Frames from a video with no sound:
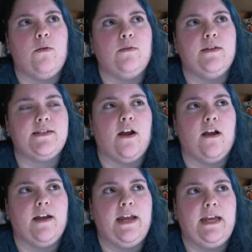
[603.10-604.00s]

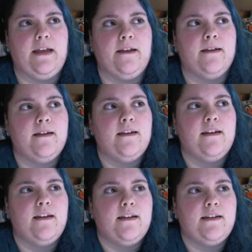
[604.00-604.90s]
disheartening
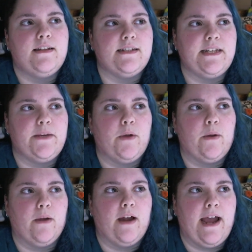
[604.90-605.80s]
to see where
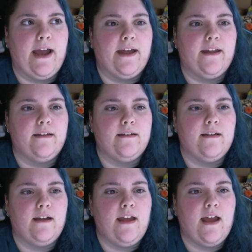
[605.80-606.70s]
we're at.
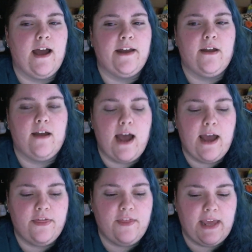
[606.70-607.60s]

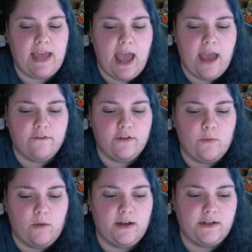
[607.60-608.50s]
I think
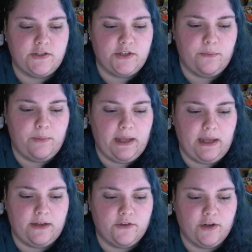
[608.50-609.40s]
everyone should
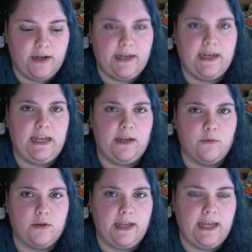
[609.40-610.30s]
be treated
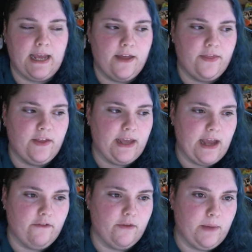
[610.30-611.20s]
equally. I think
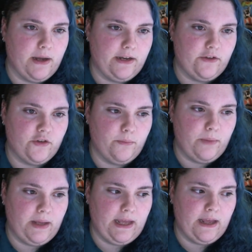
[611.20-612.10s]
everybody should
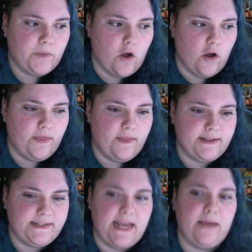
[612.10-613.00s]
be on the
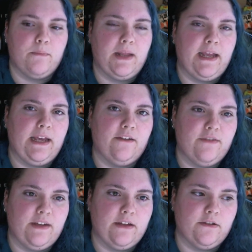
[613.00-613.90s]
same playing
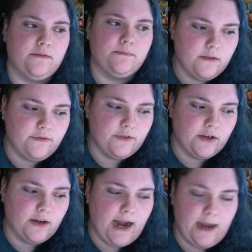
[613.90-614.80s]
field
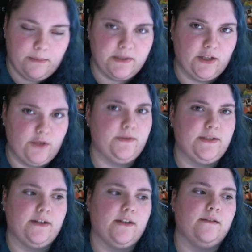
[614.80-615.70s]
for absolute
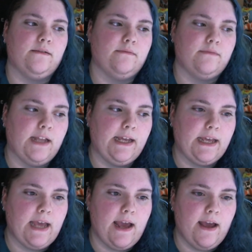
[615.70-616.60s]
certain.
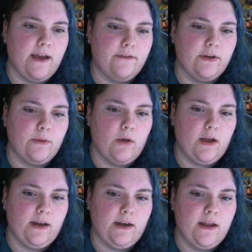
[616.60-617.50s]
Like,
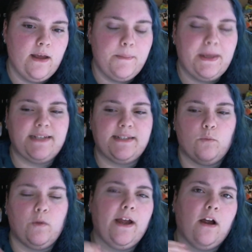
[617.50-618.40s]
everyone, because
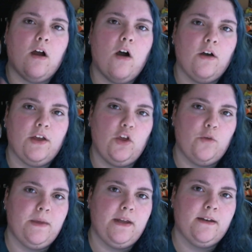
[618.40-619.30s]
we are all
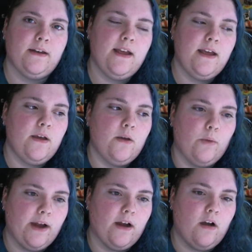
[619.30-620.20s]
human,
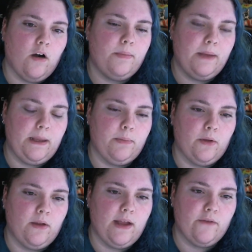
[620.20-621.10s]
we're all
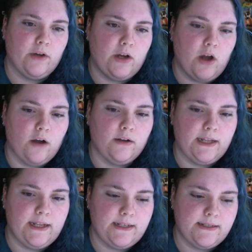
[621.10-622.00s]
people, and
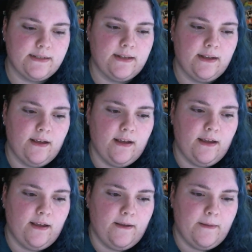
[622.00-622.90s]
regardless
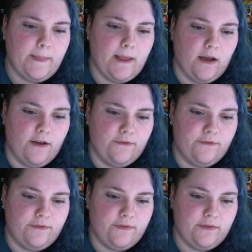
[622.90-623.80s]

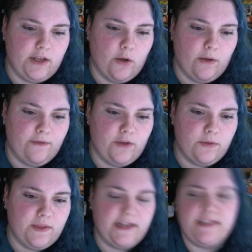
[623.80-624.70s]
of, if you
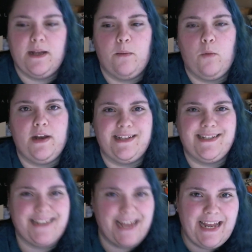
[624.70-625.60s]
think someone is
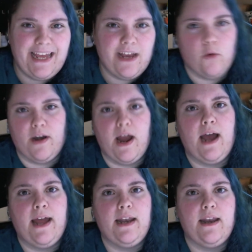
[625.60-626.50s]
sinning or
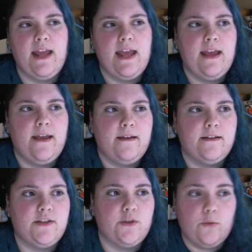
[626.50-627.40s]
not,
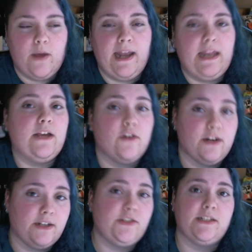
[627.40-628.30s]
to any
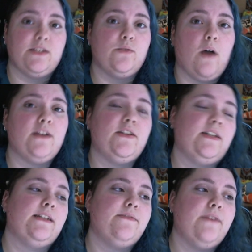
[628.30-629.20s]
Christians
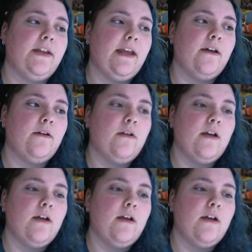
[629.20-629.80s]
watching this video,